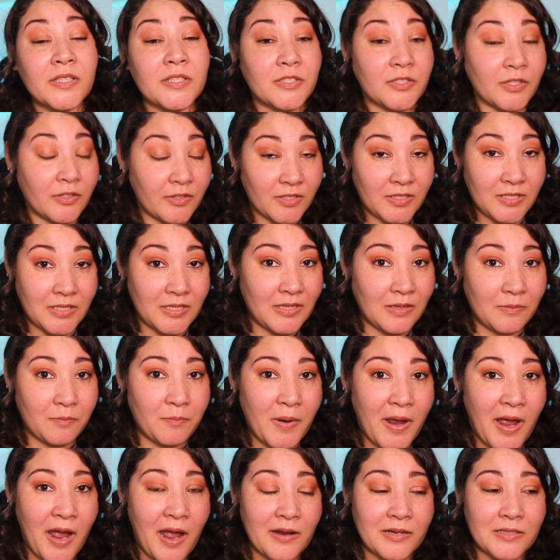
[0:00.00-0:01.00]
really started
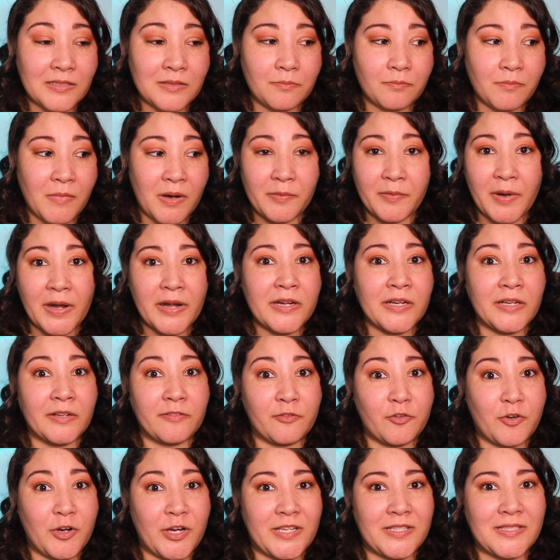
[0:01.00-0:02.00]
to impact my
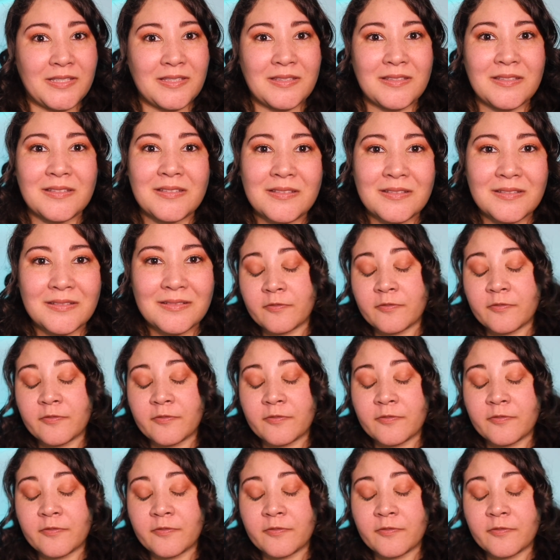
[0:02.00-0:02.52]
writing voice.